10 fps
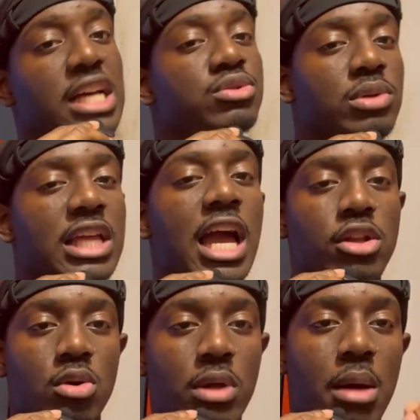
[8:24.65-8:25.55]
That's really how
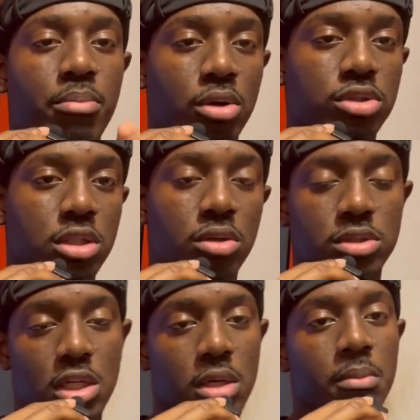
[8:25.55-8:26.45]
you know when I post on
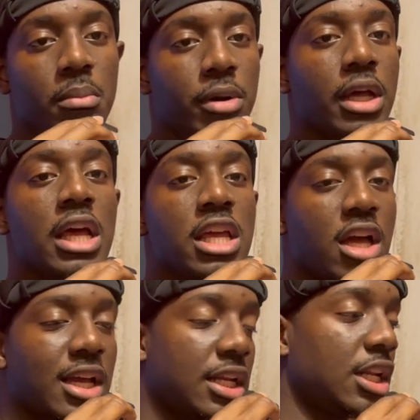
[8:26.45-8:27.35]
time. But
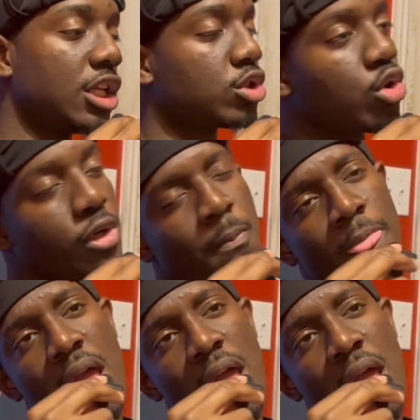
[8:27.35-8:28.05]
y'all get in the Discord.